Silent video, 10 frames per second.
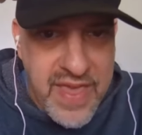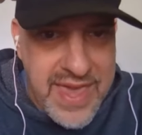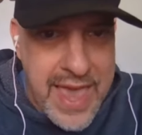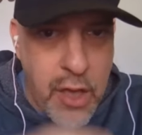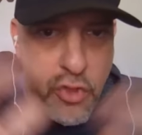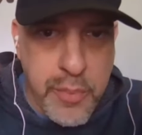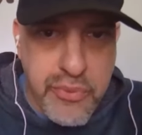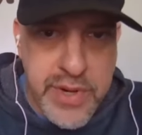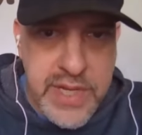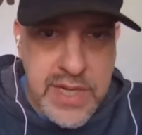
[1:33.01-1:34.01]
the Yale, the
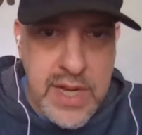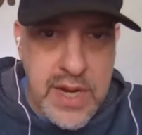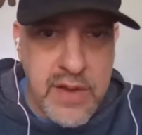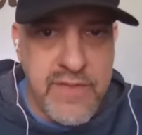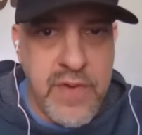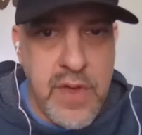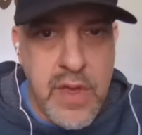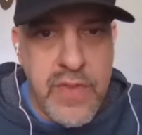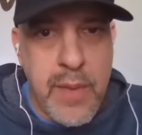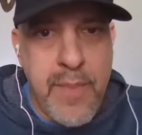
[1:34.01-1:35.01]
Princeton of
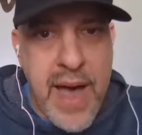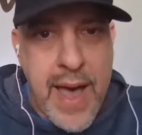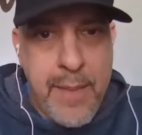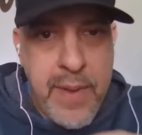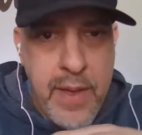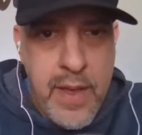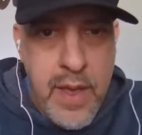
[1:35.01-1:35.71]
the mob